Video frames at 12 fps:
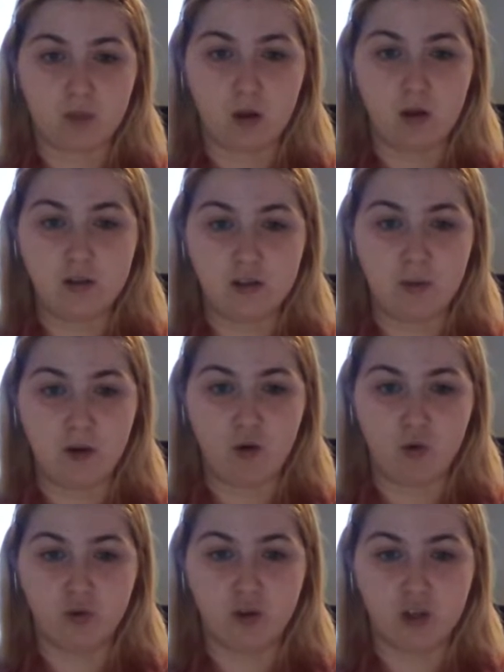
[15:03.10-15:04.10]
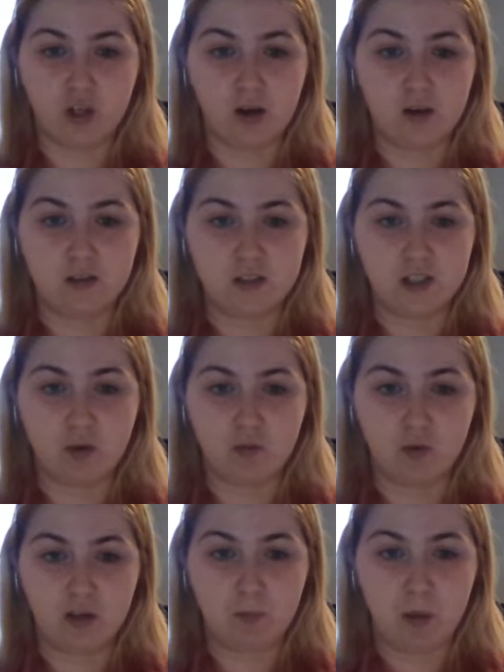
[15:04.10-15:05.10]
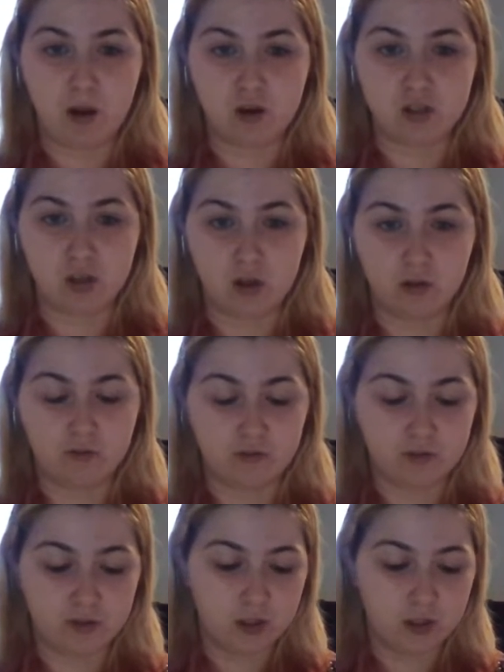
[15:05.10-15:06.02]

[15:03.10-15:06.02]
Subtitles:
is a bit older and she can read by herself.